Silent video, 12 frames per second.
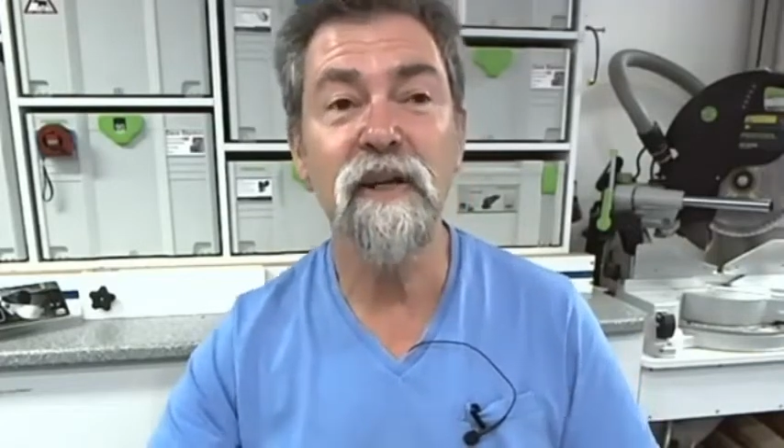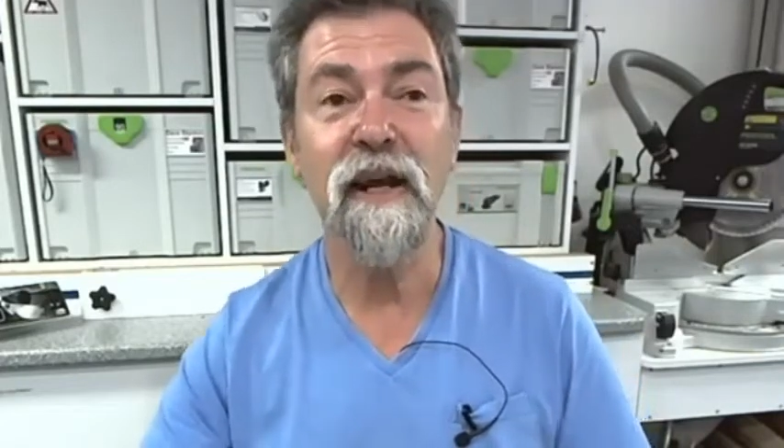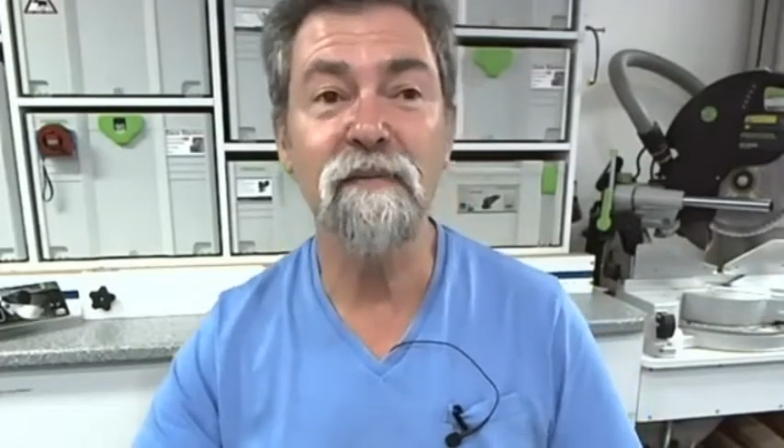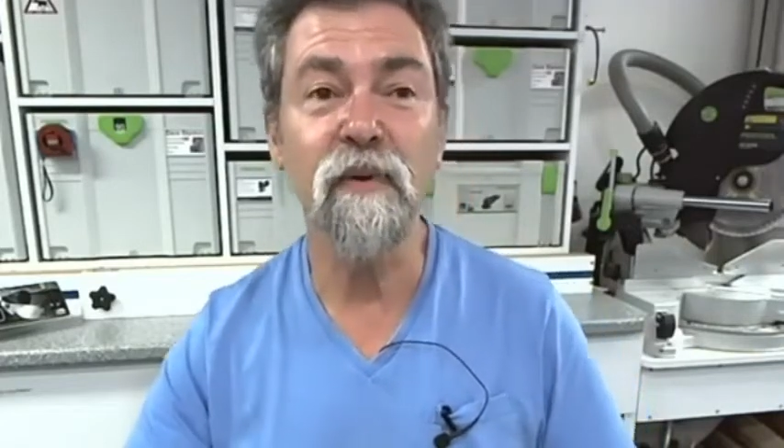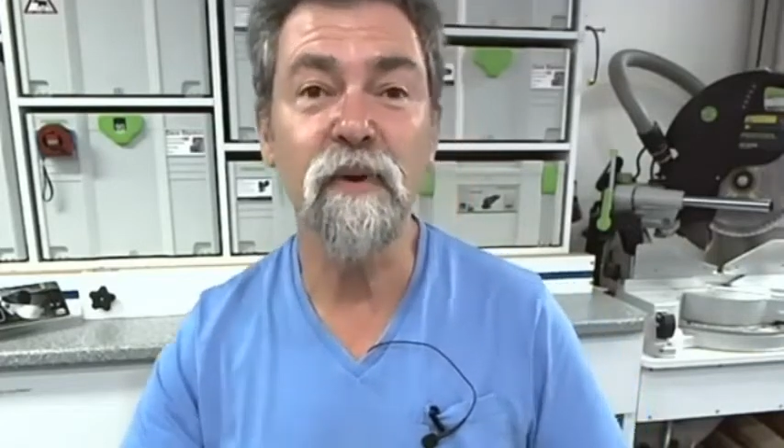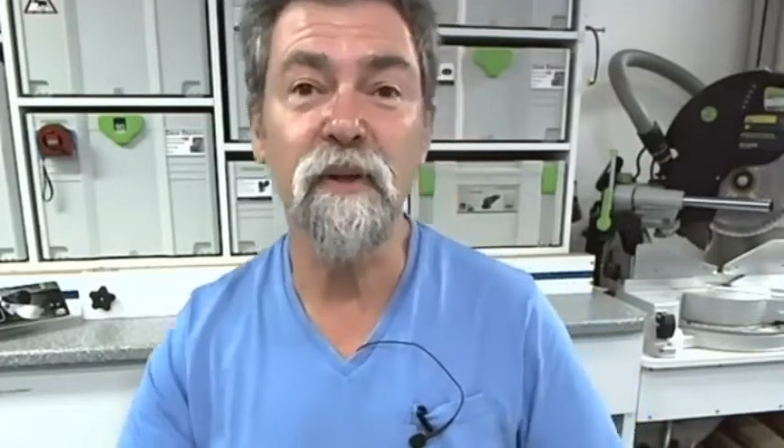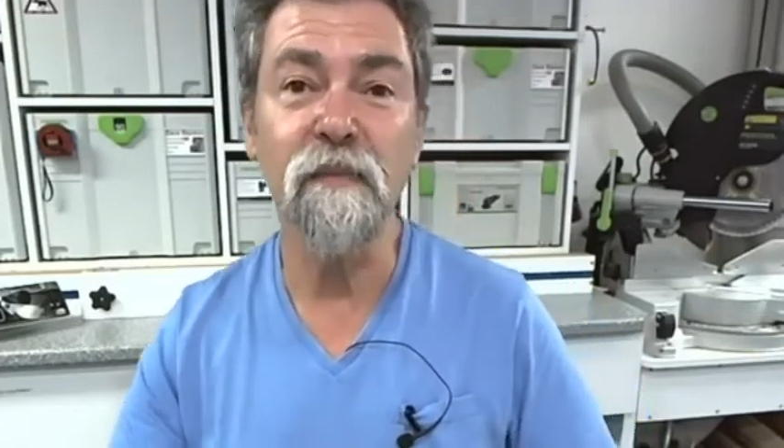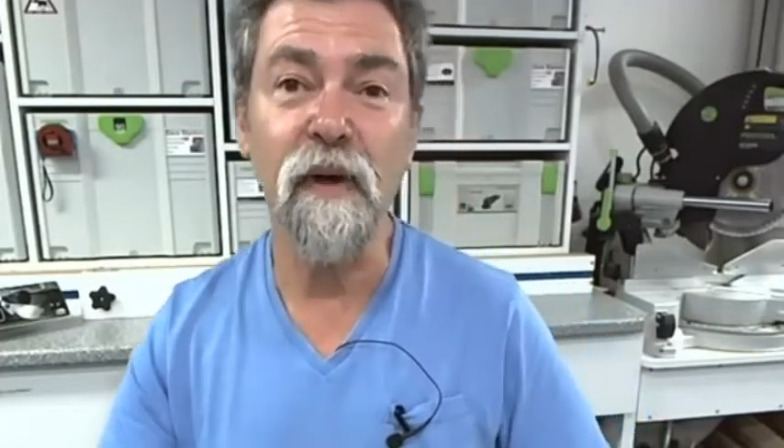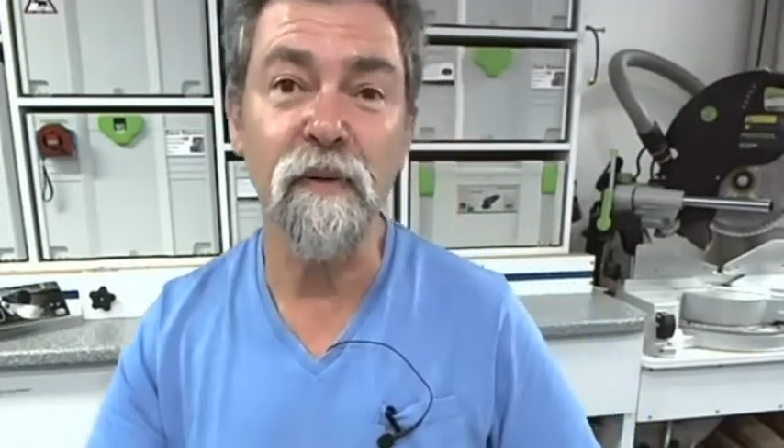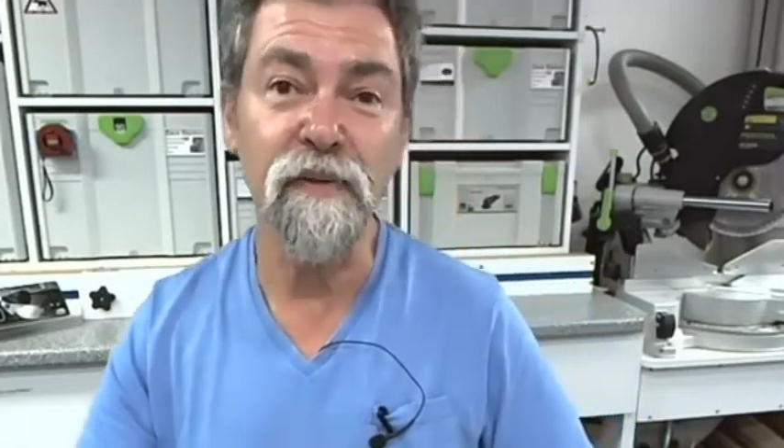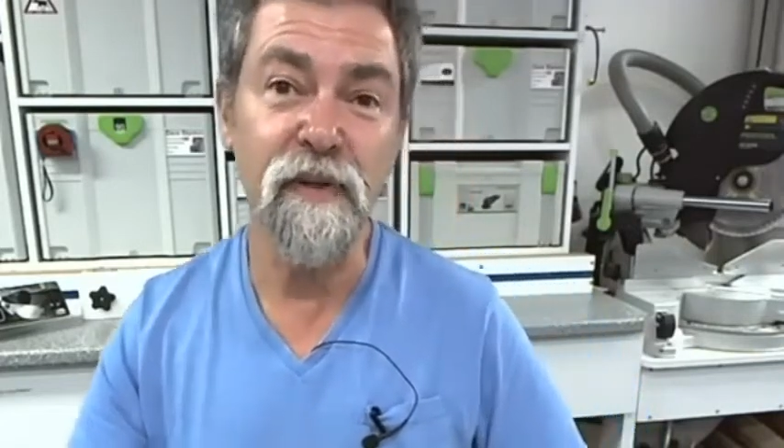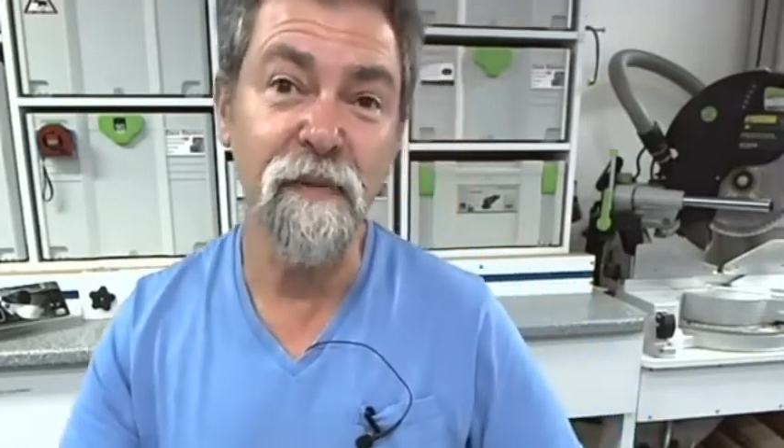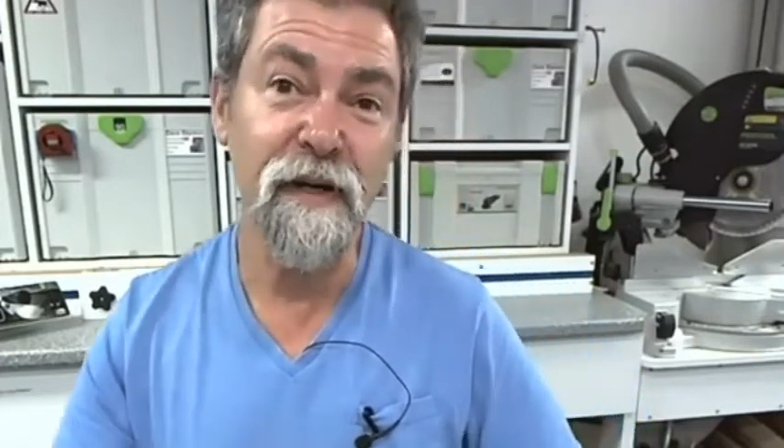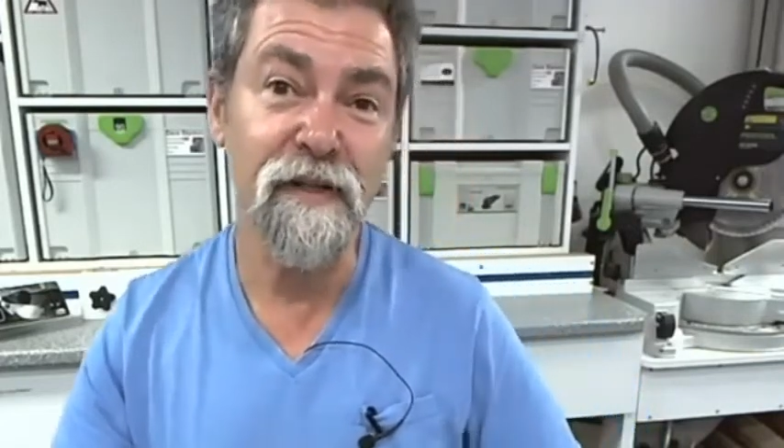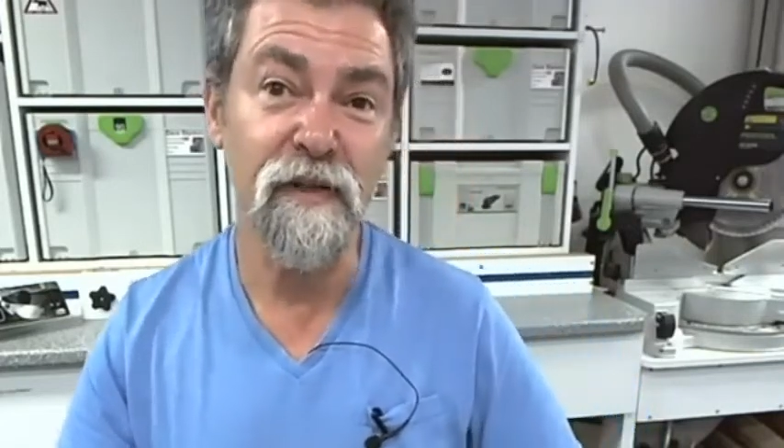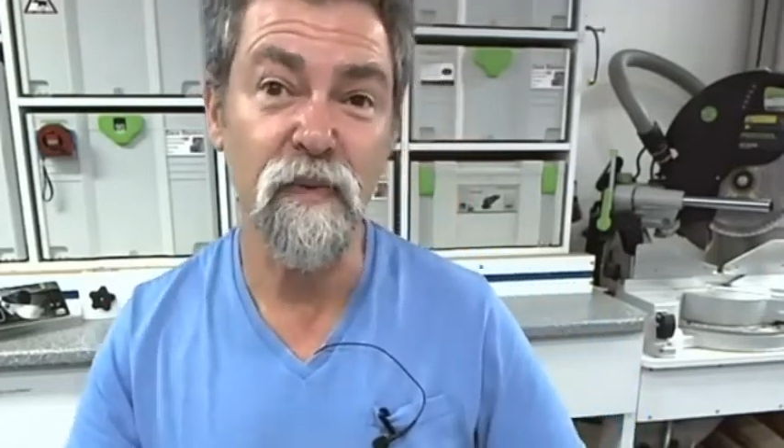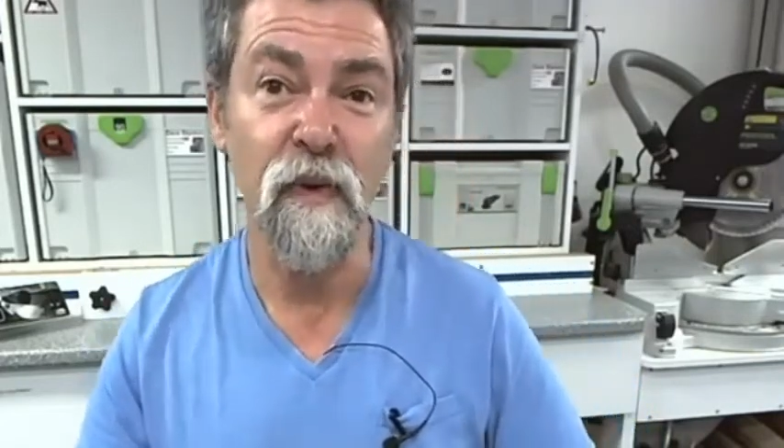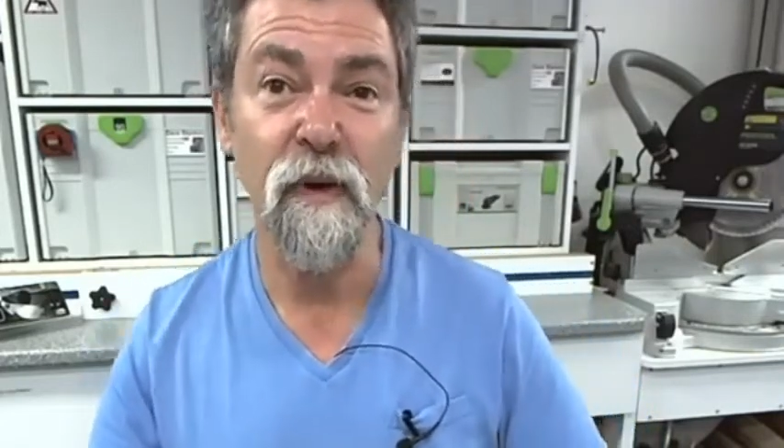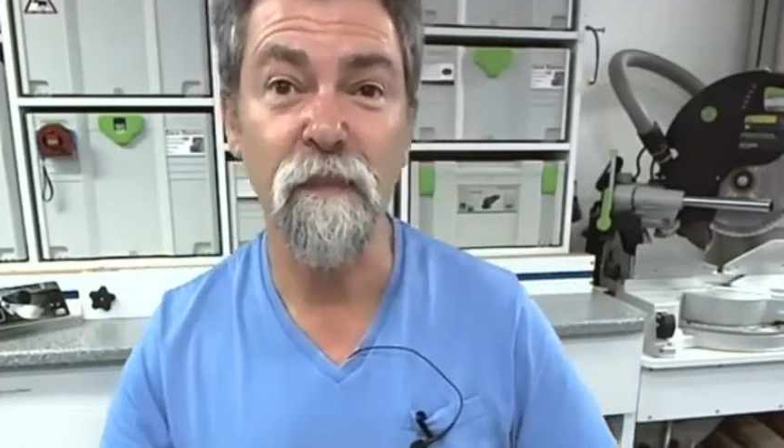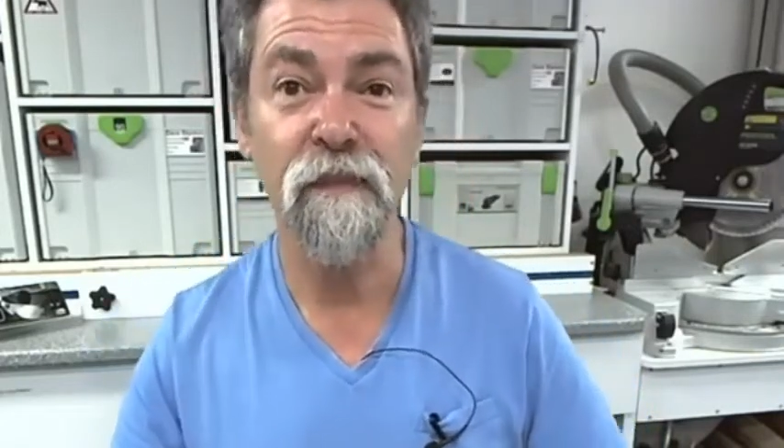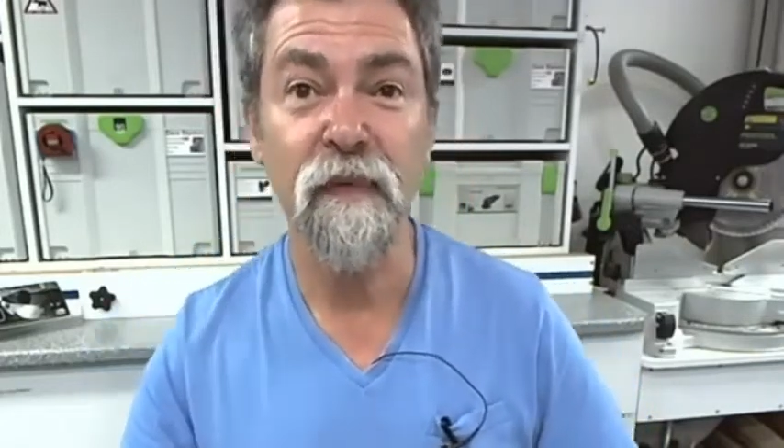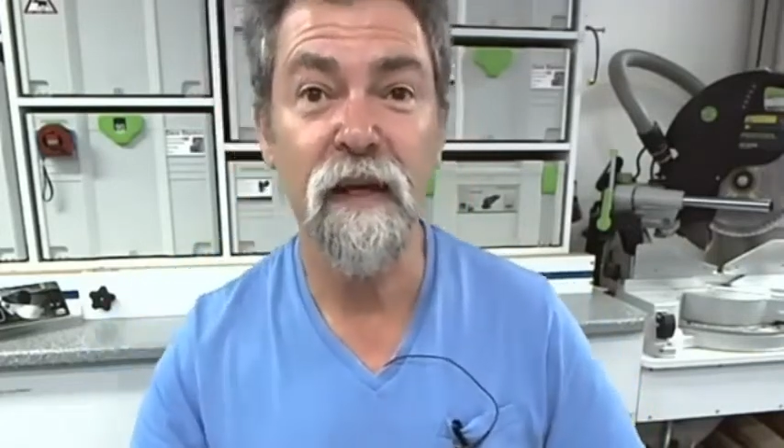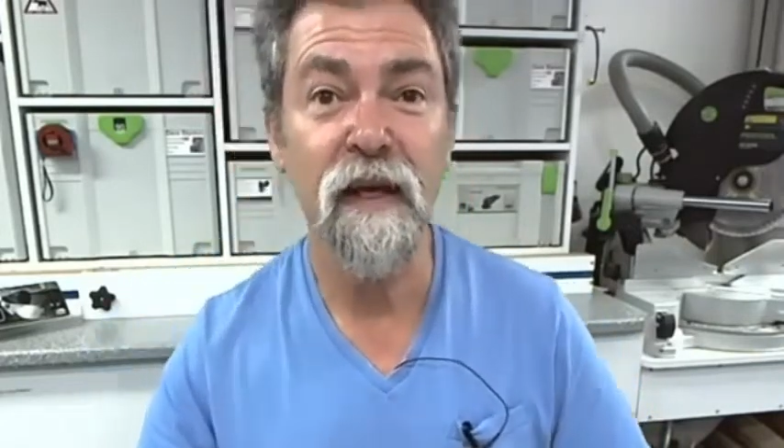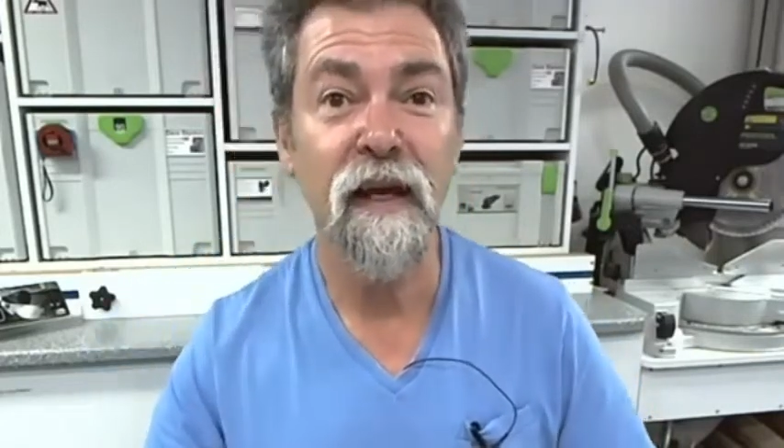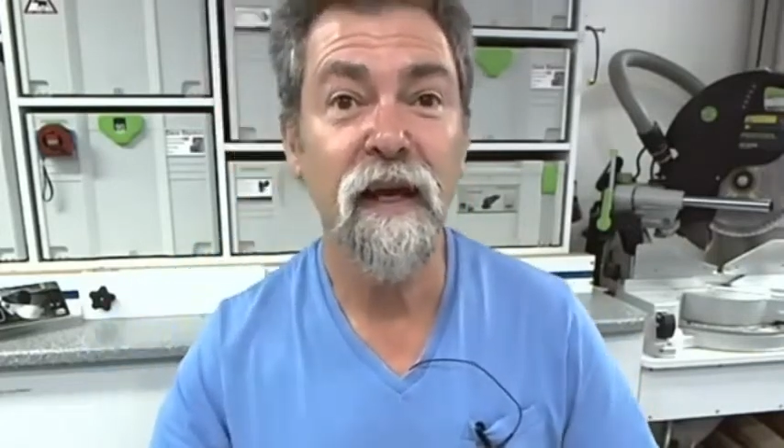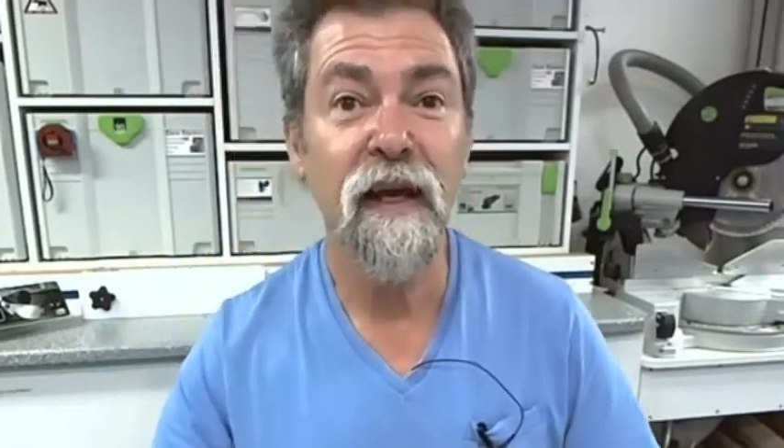and you should have a look at the models he makes as well.